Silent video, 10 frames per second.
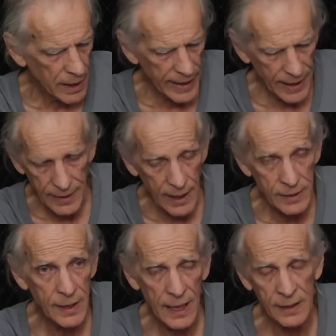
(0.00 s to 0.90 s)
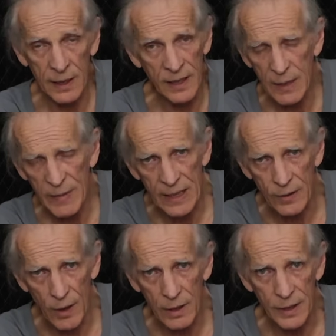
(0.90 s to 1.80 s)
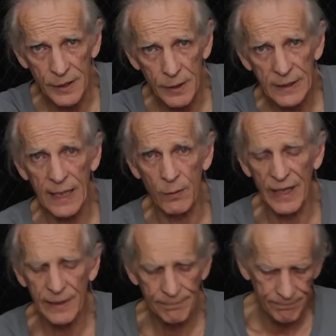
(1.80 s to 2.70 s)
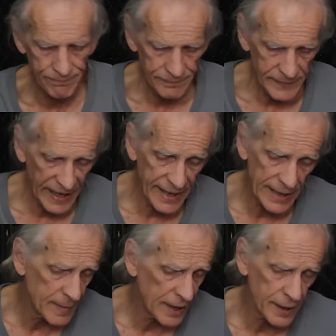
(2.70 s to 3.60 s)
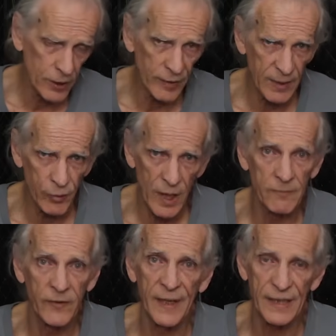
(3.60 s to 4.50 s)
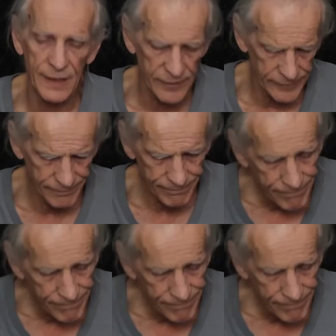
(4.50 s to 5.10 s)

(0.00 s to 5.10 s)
And it's not going to take me any longer to do it that way, and I'm not going to create a problem for myself.